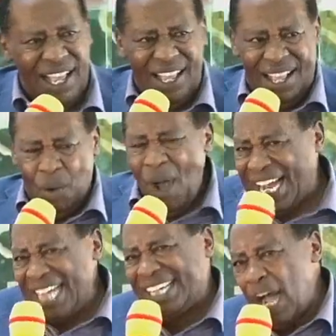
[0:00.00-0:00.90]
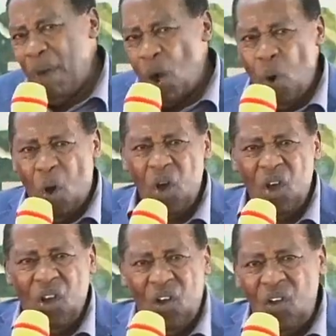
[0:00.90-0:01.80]
Wakati kama huo.
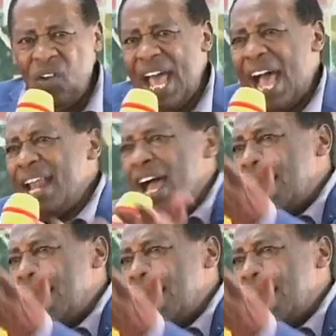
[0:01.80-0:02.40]
Na